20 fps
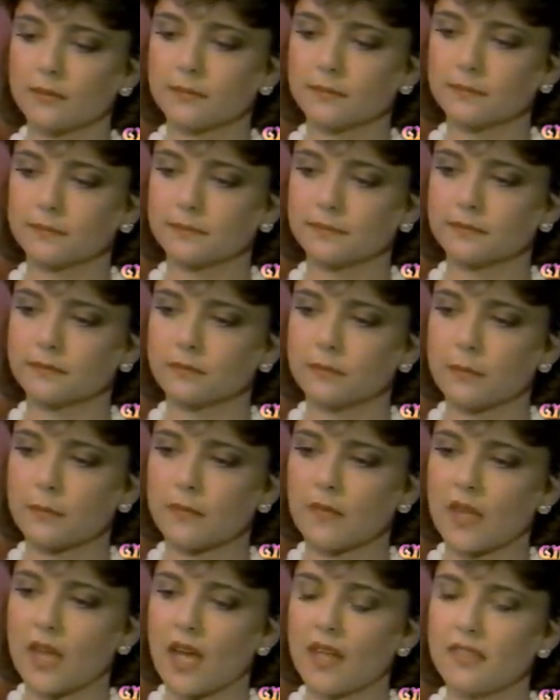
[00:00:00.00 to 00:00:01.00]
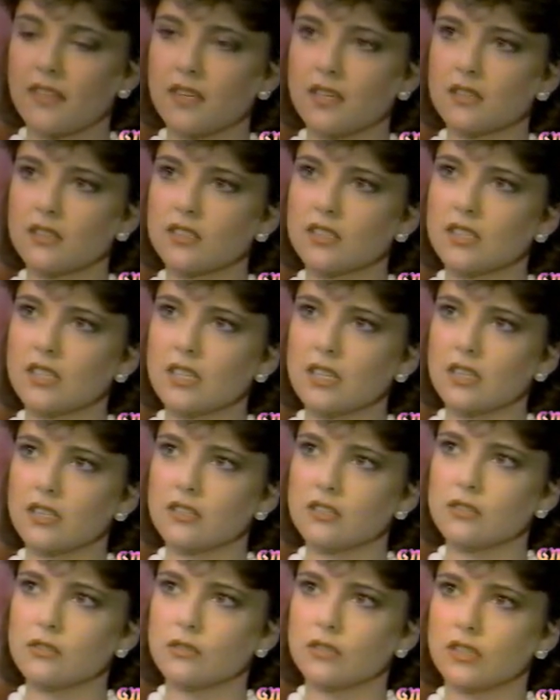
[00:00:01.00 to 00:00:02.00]
Well, I think
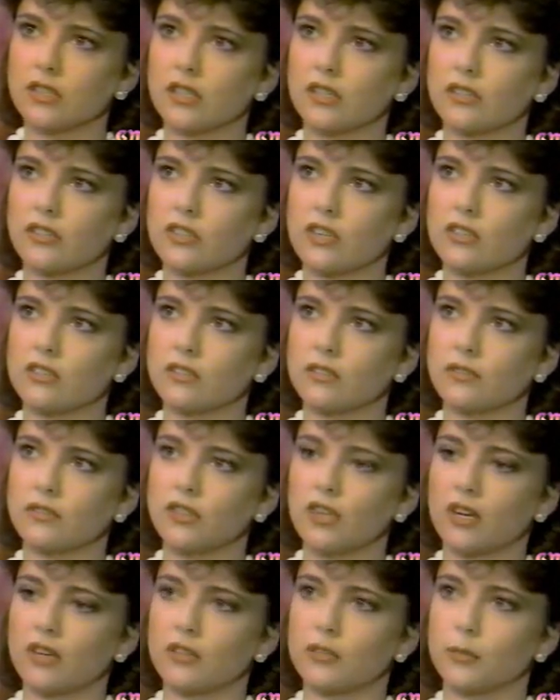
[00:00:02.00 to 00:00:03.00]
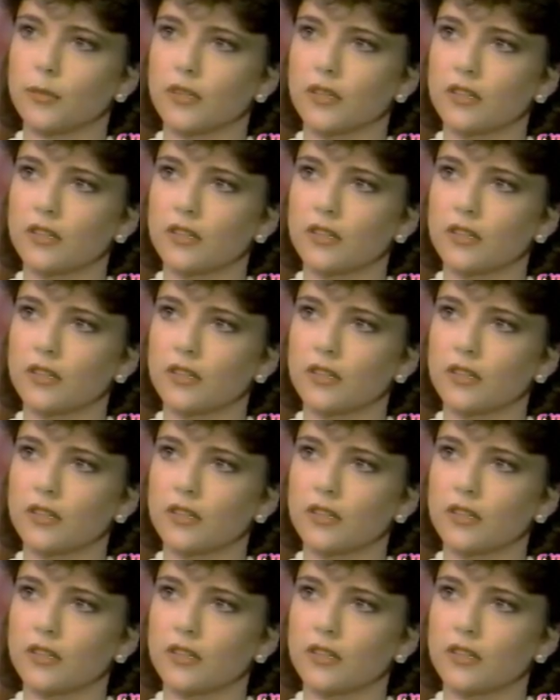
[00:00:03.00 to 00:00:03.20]
Celia's losing her sense of